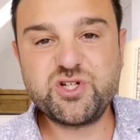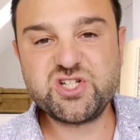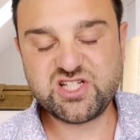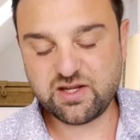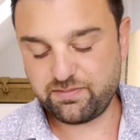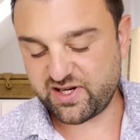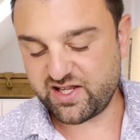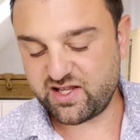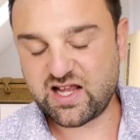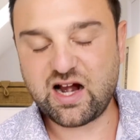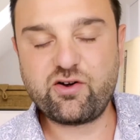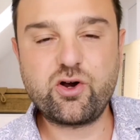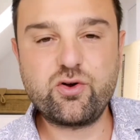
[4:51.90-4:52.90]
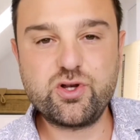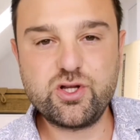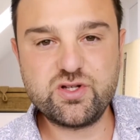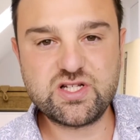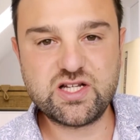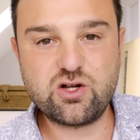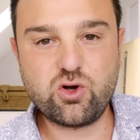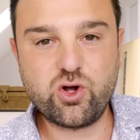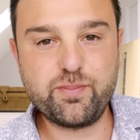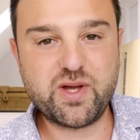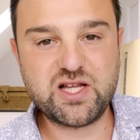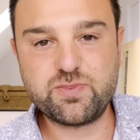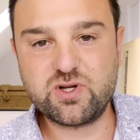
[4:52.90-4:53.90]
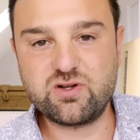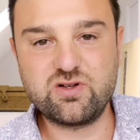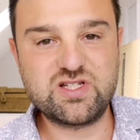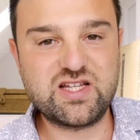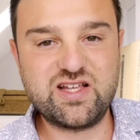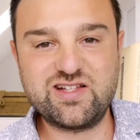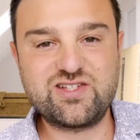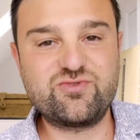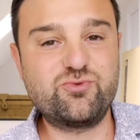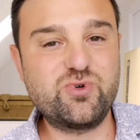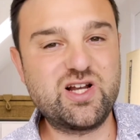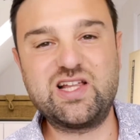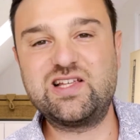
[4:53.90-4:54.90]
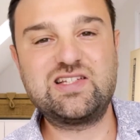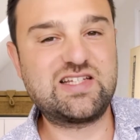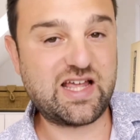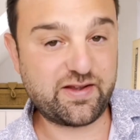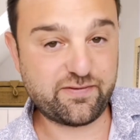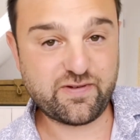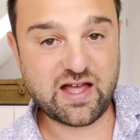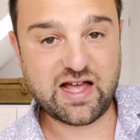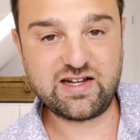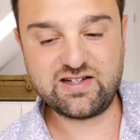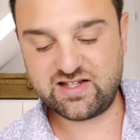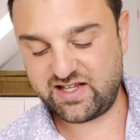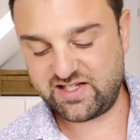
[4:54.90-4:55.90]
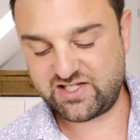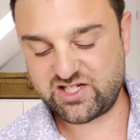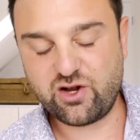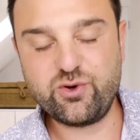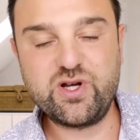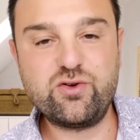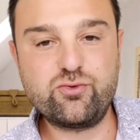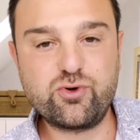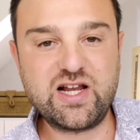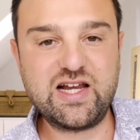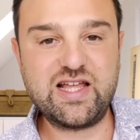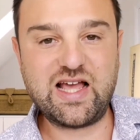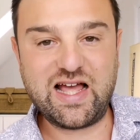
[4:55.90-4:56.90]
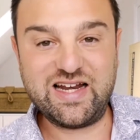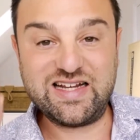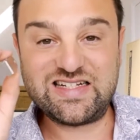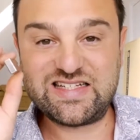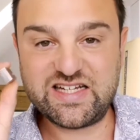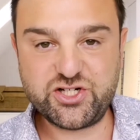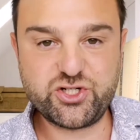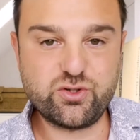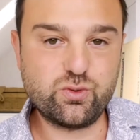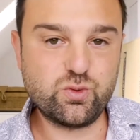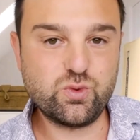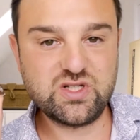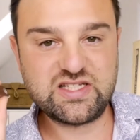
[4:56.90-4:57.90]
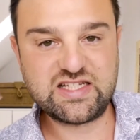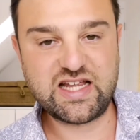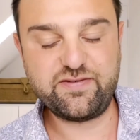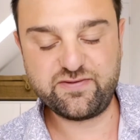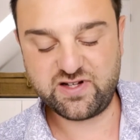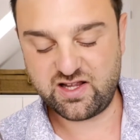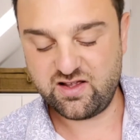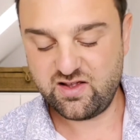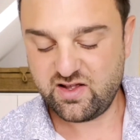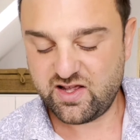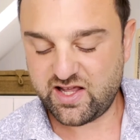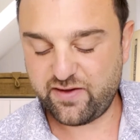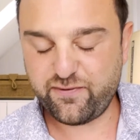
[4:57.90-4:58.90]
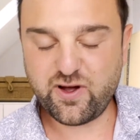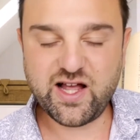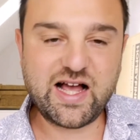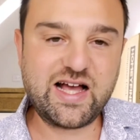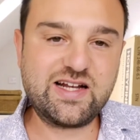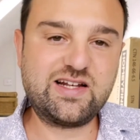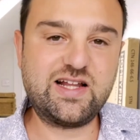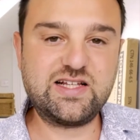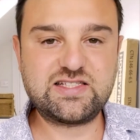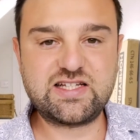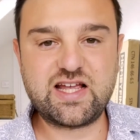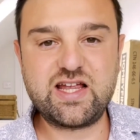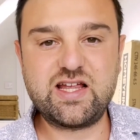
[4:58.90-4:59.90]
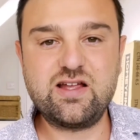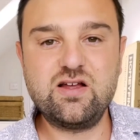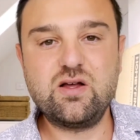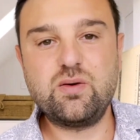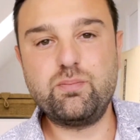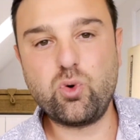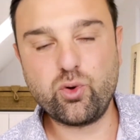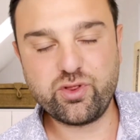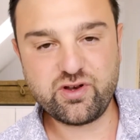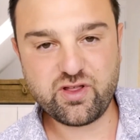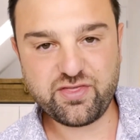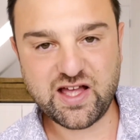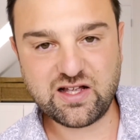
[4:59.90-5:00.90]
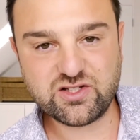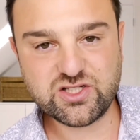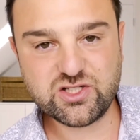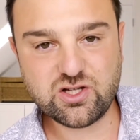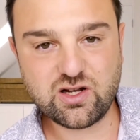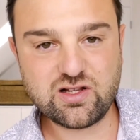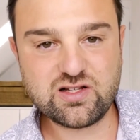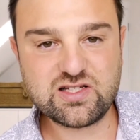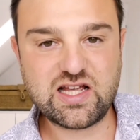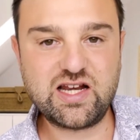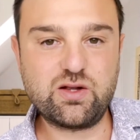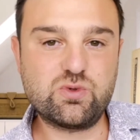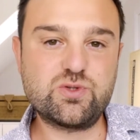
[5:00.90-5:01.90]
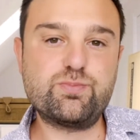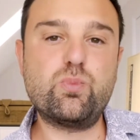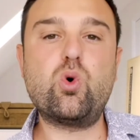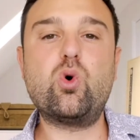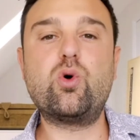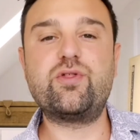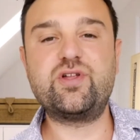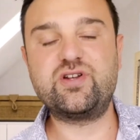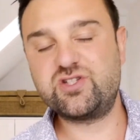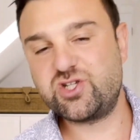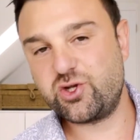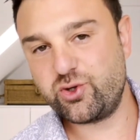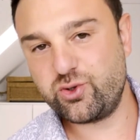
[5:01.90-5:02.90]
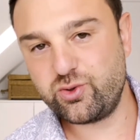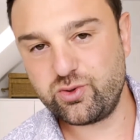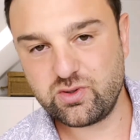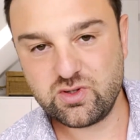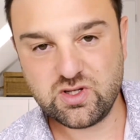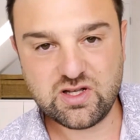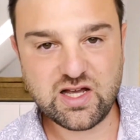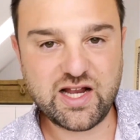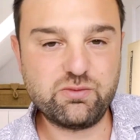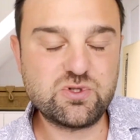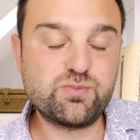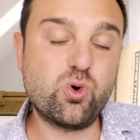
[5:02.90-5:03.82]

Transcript: I would just simply carry on using Coinbase because it's really safe and it's only really an additional safety. If I had, let's say, more than a thousand dollars and it was more than two and it